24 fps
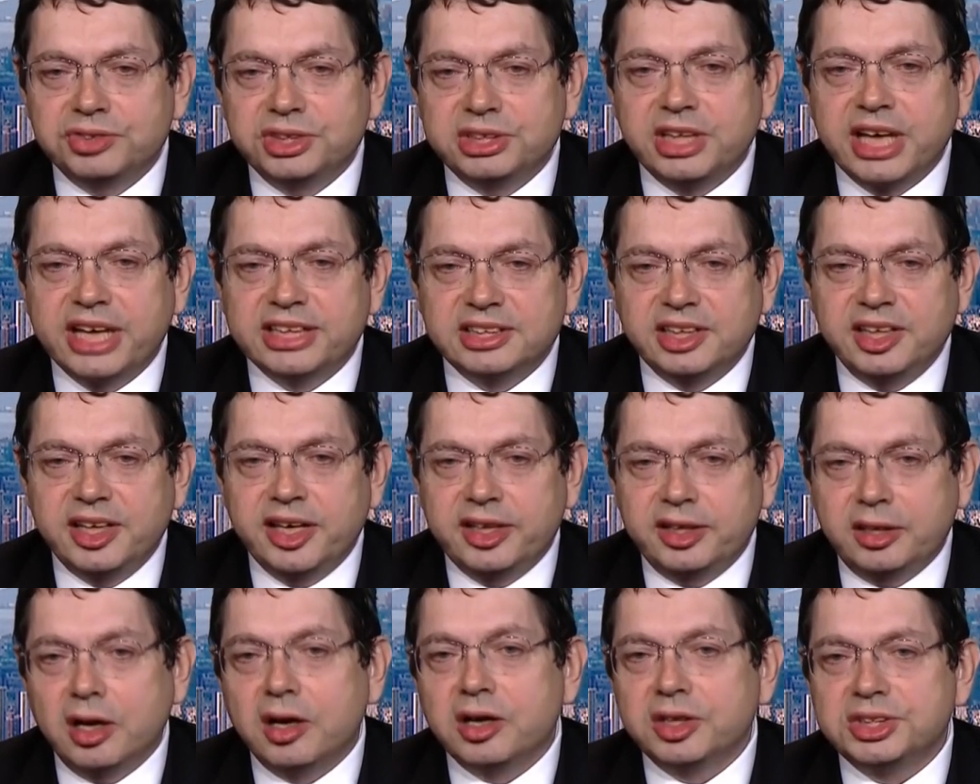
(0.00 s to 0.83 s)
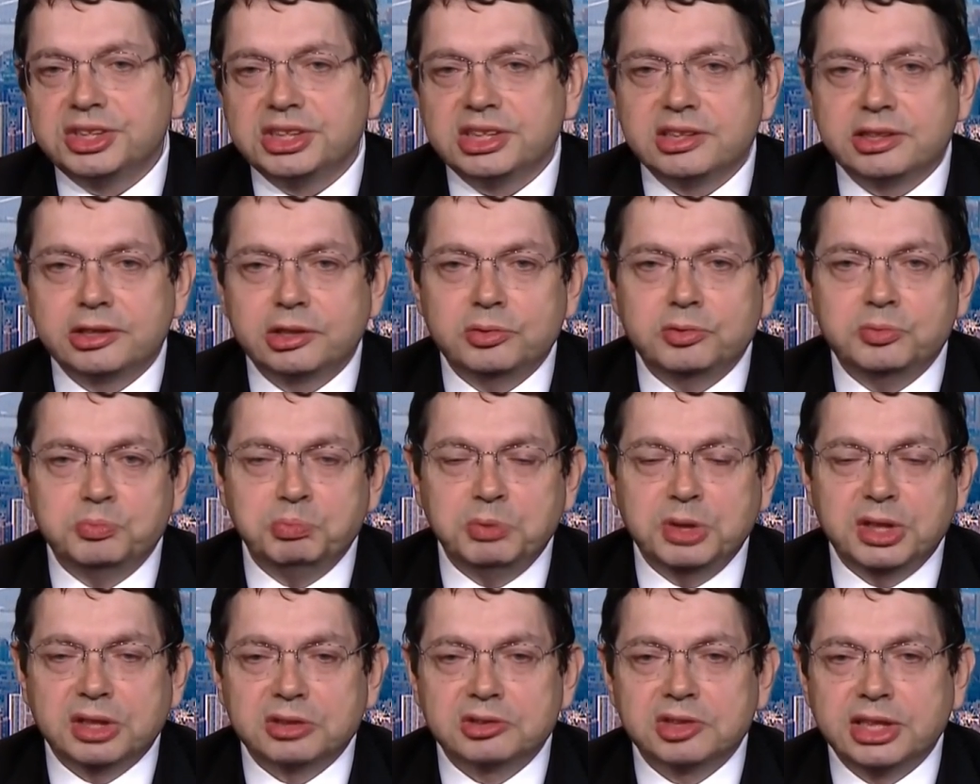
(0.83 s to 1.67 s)
to retaliate harshly,
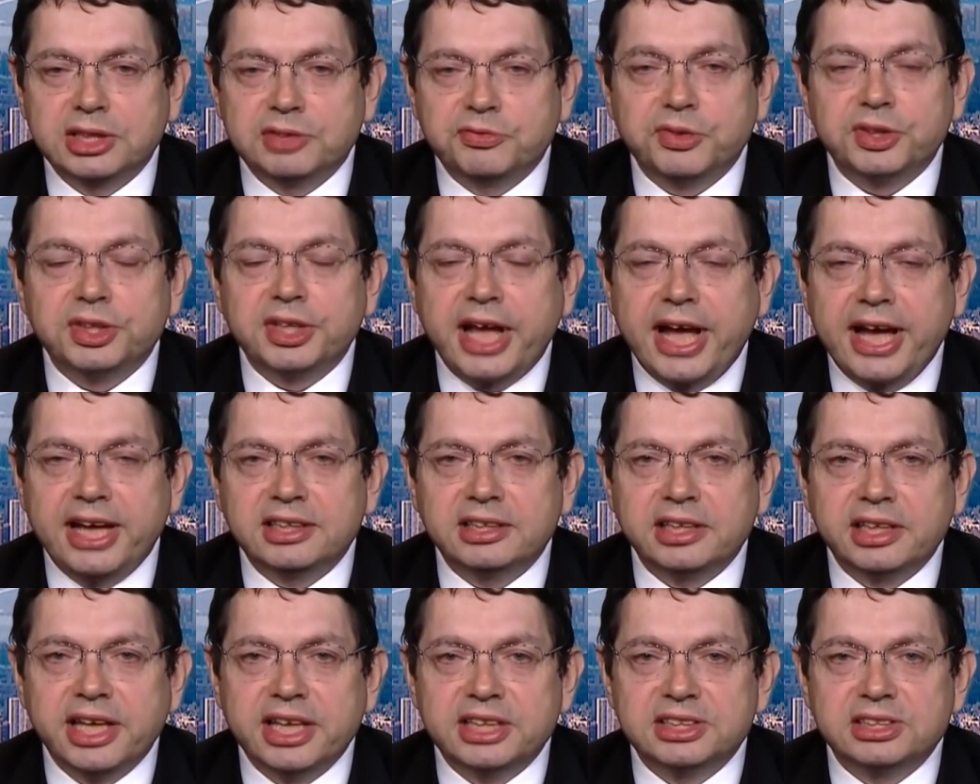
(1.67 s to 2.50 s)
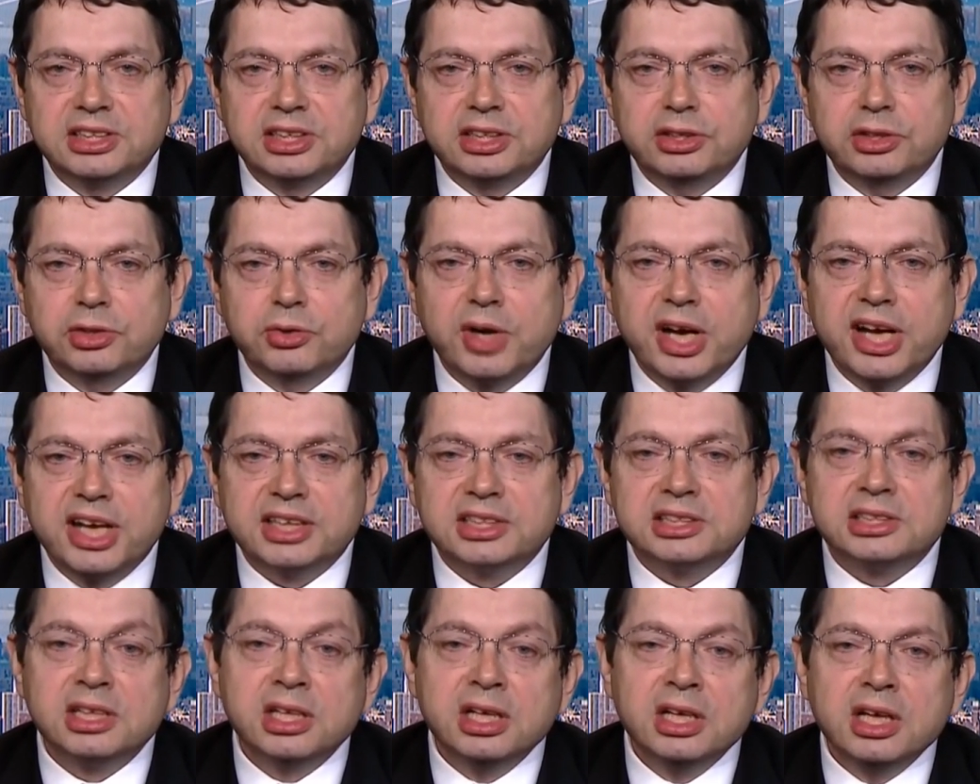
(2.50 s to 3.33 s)
tit for tat against the
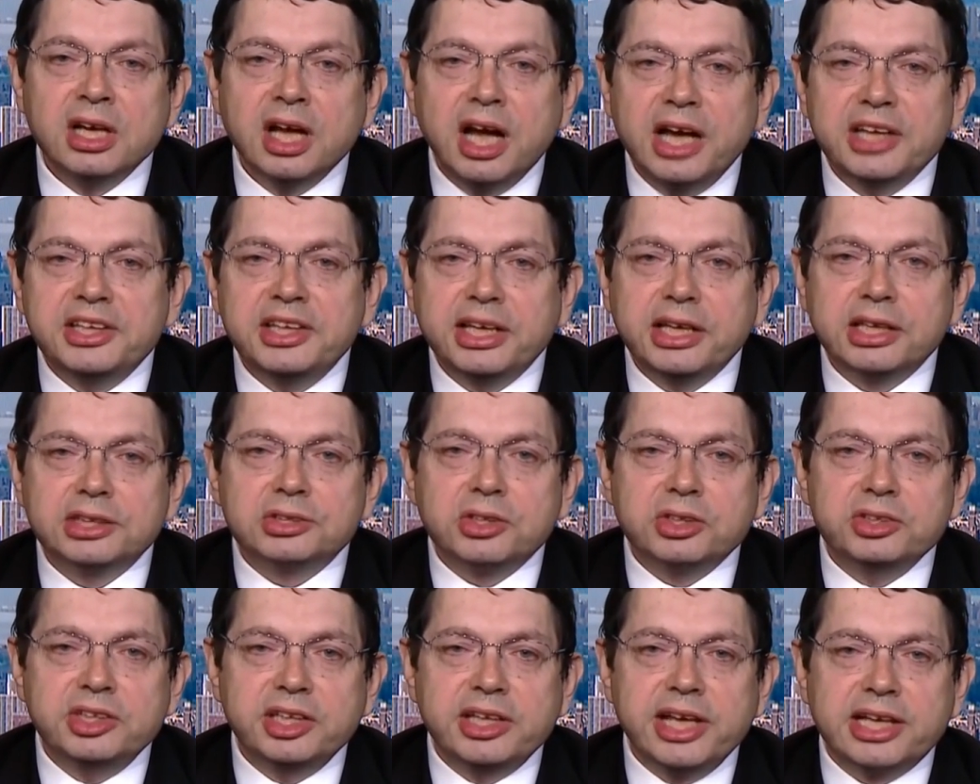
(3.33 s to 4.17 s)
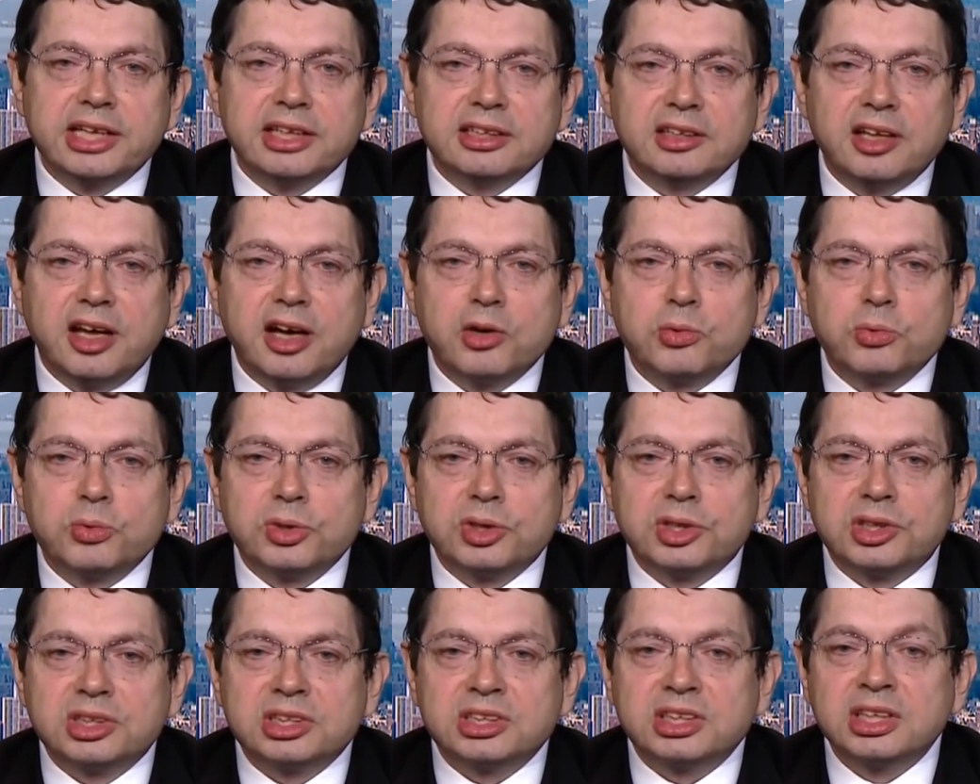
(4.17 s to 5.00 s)
U.S., I think it's going to get a lot
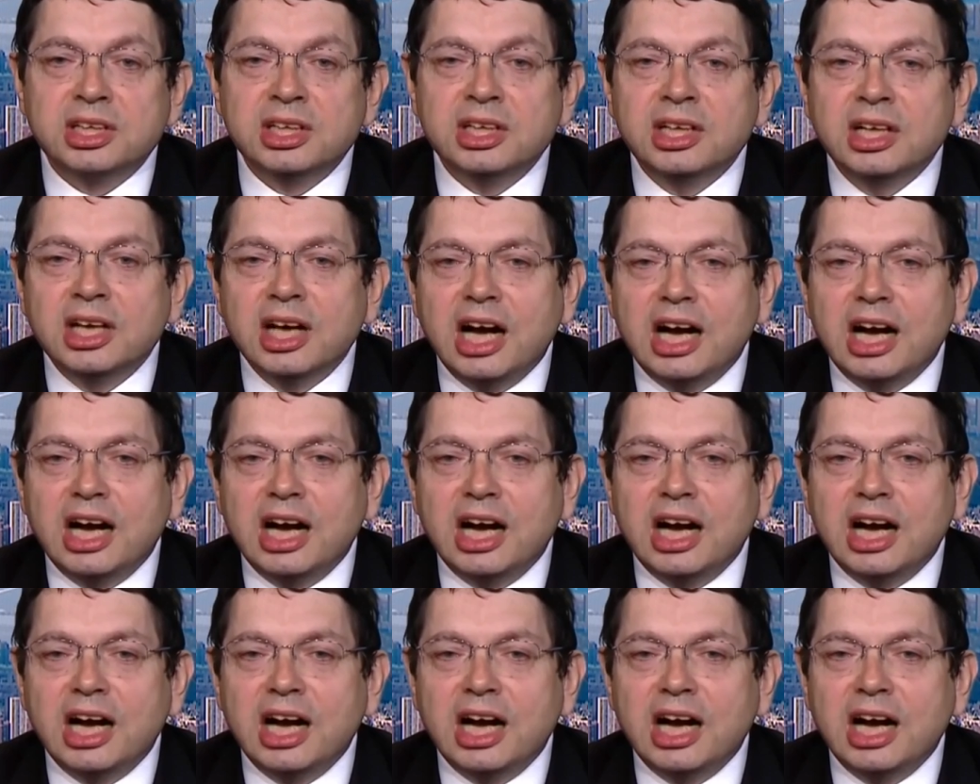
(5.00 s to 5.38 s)
worse.